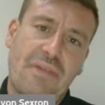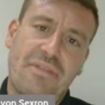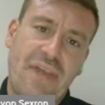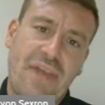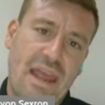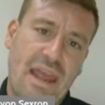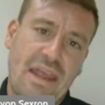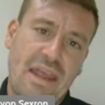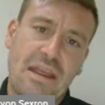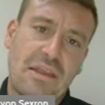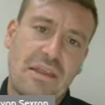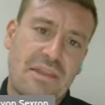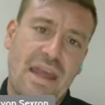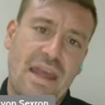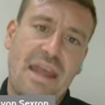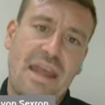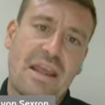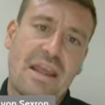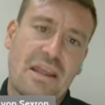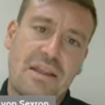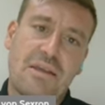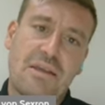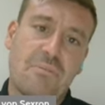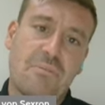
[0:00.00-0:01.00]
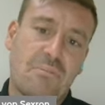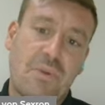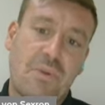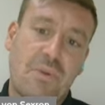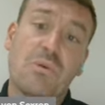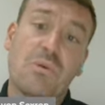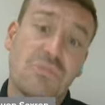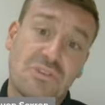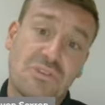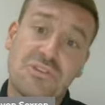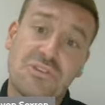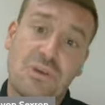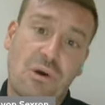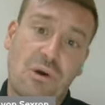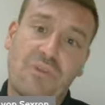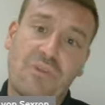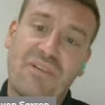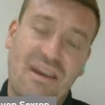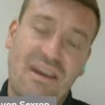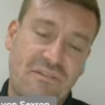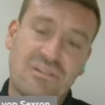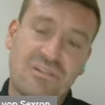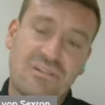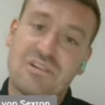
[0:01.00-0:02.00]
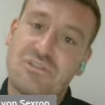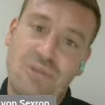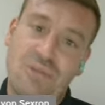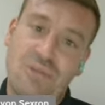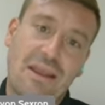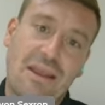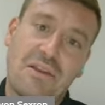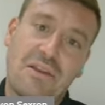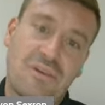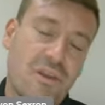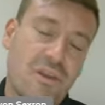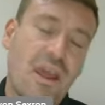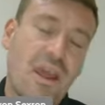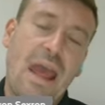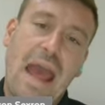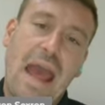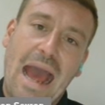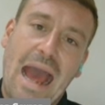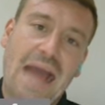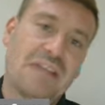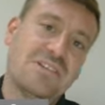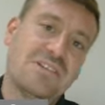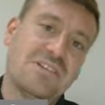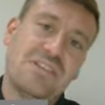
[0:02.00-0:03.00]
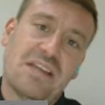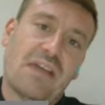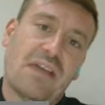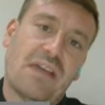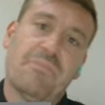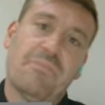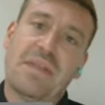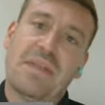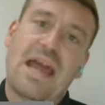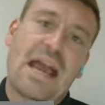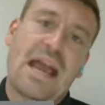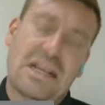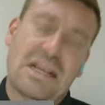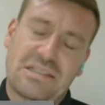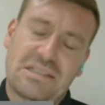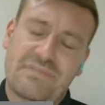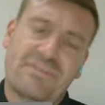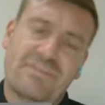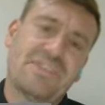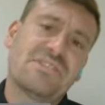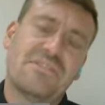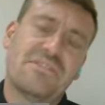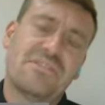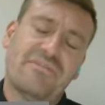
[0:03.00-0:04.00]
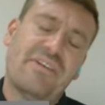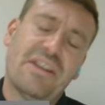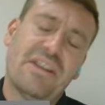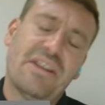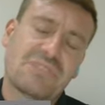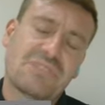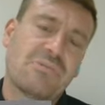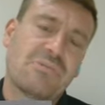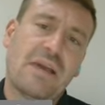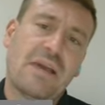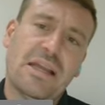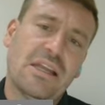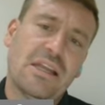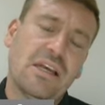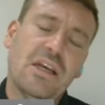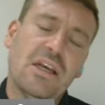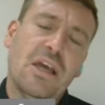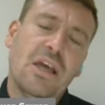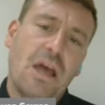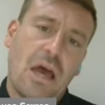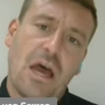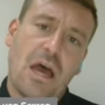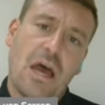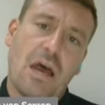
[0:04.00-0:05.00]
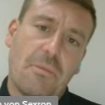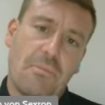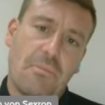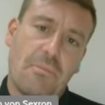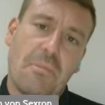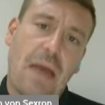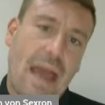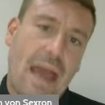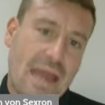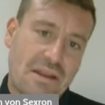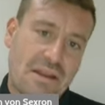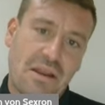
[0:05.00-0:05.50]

And they boast of having trained anti-government activists in Venezuela and